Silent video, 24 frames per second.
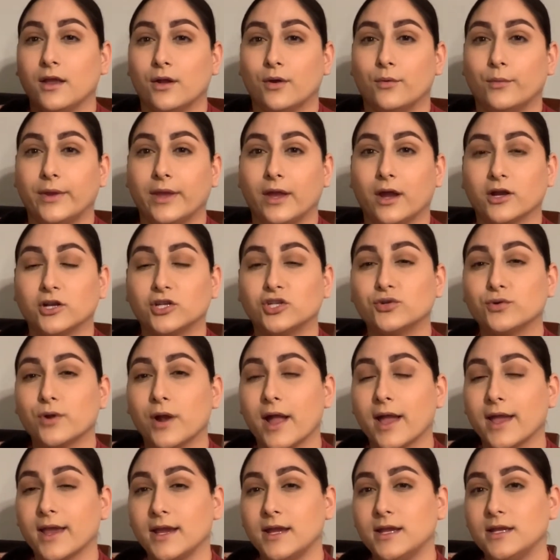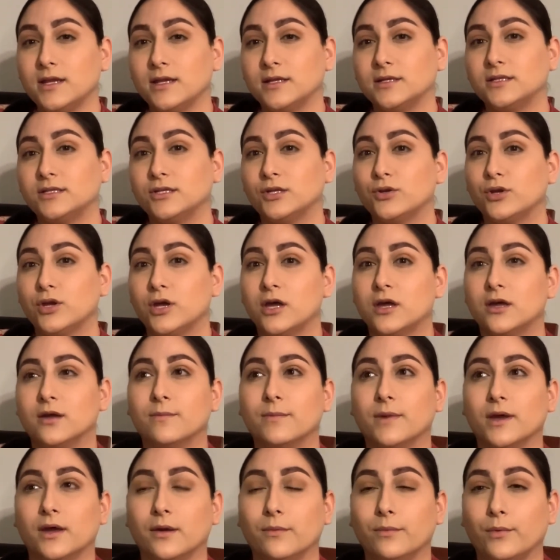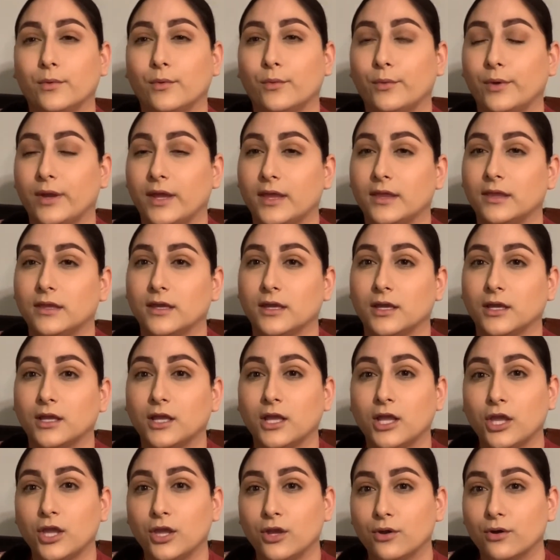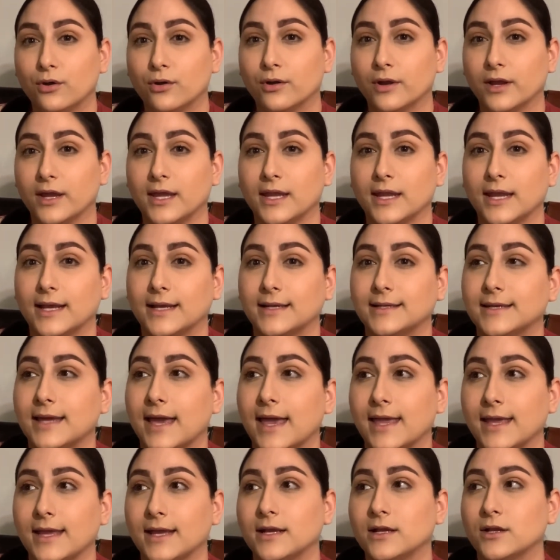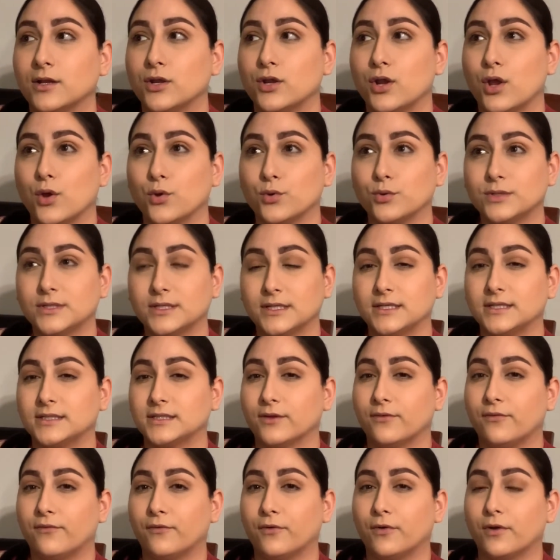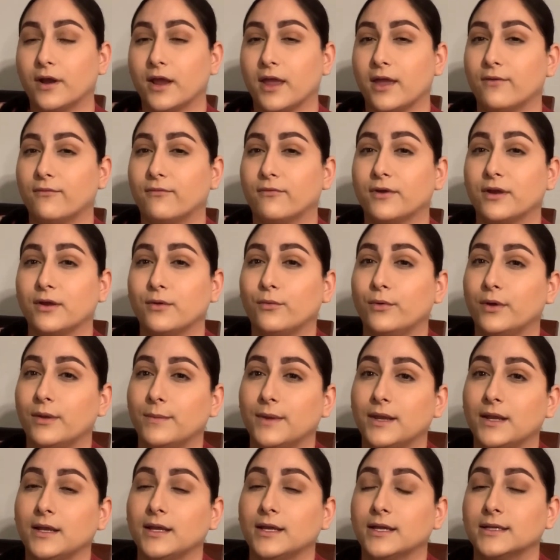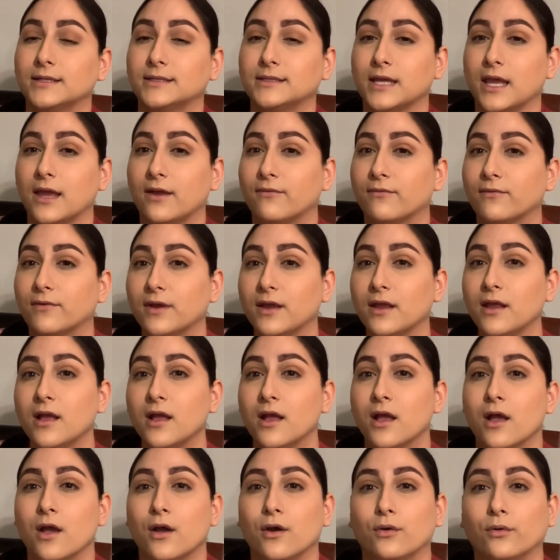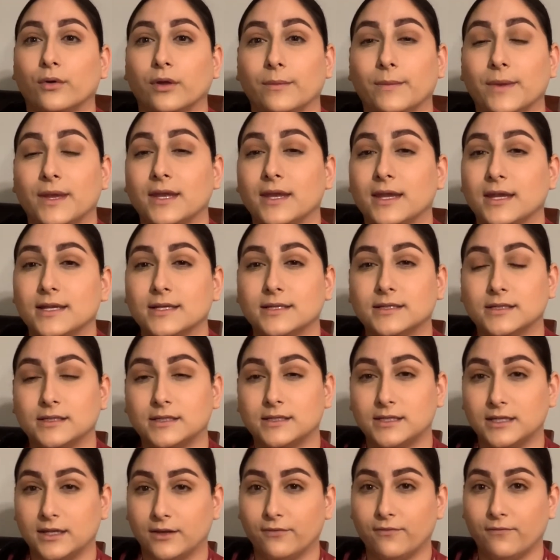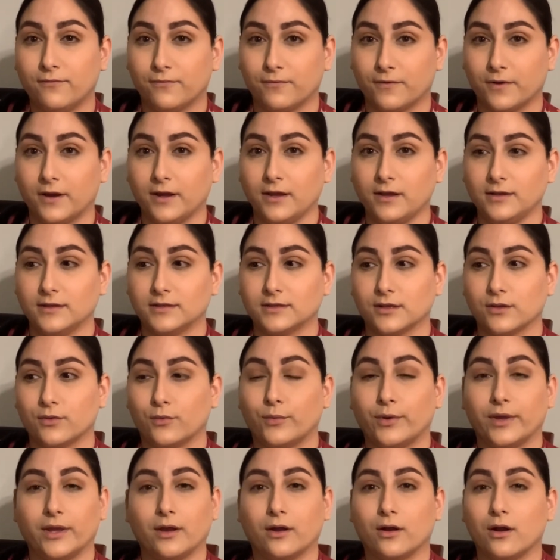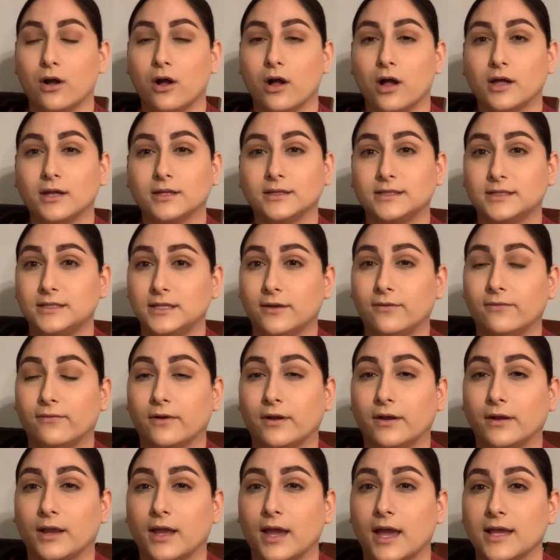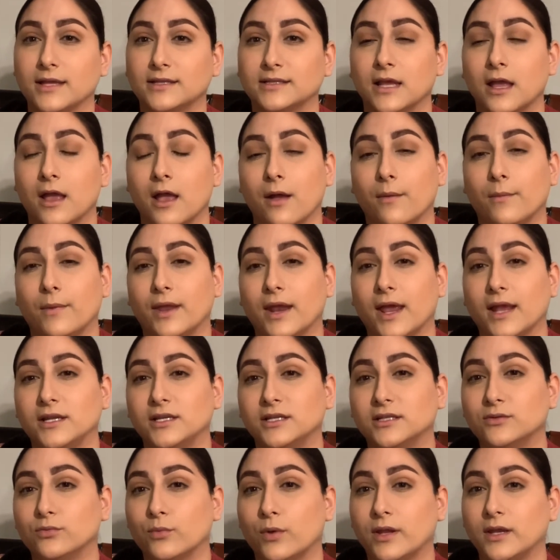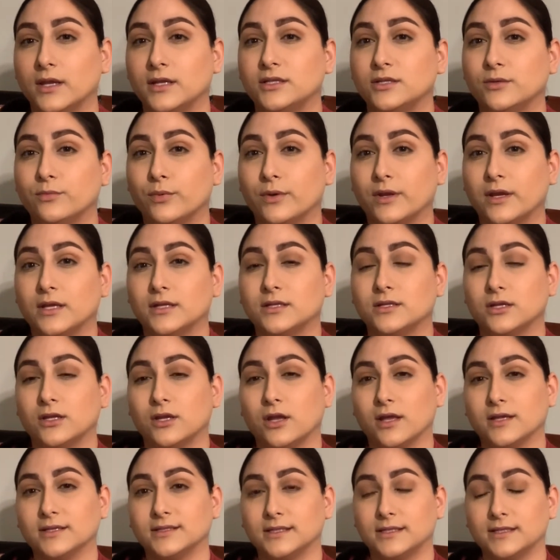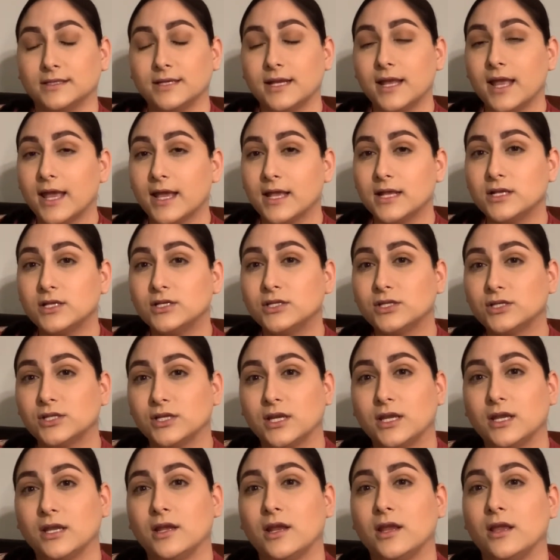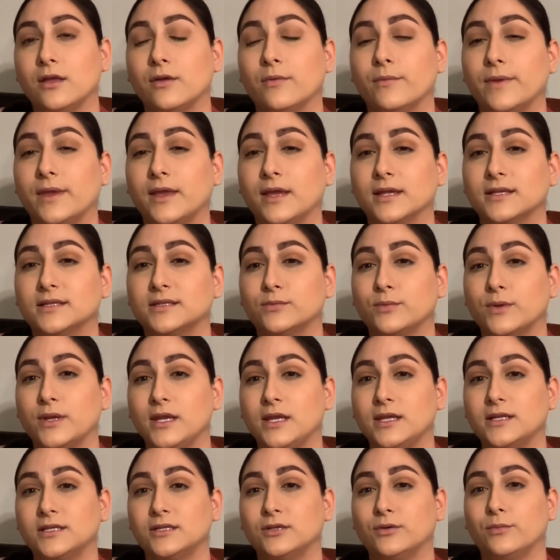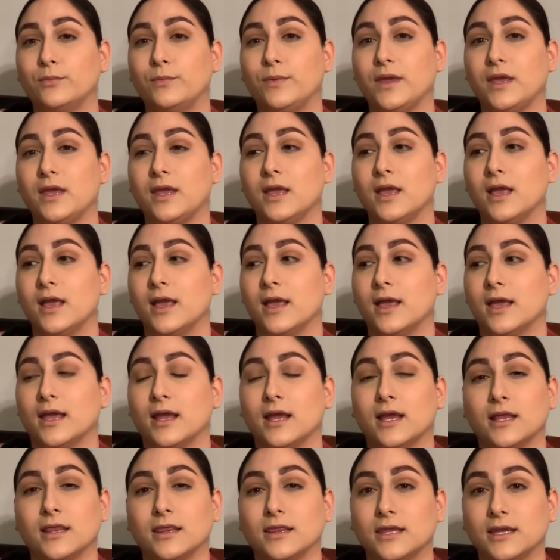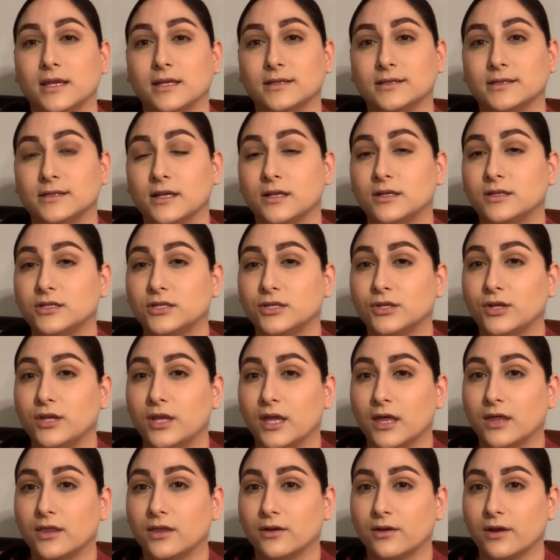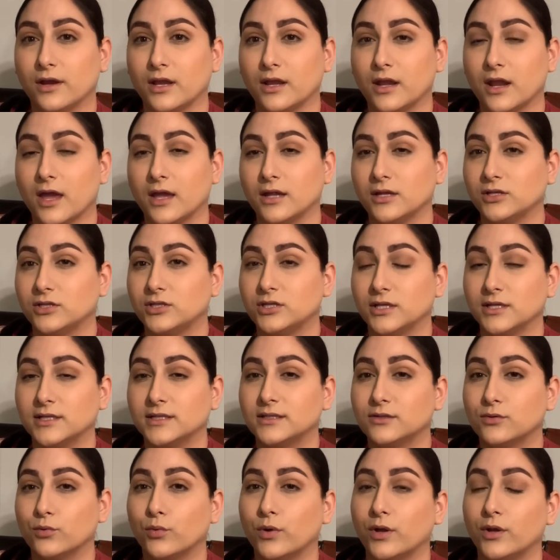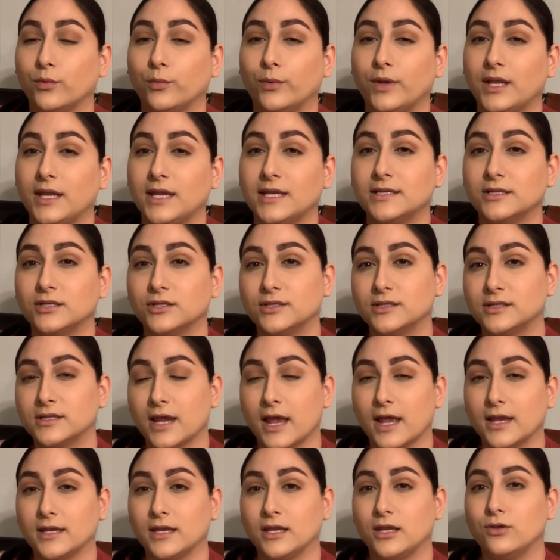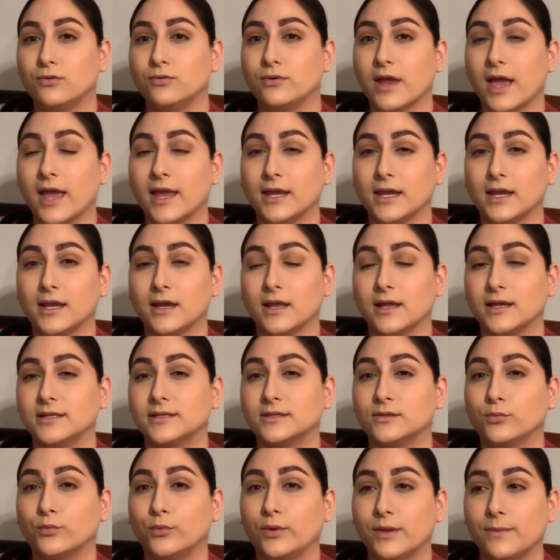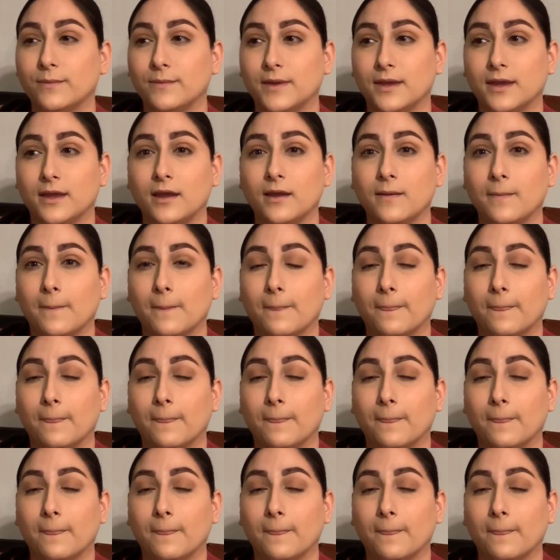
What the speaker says: We are trying to come up with a cure and a diagnosis for every woman, because every woman is different. We are all different, guys. But I just wanted to bring it to y'all's attention because we need to be in this together and not just one. We need to stand united as women.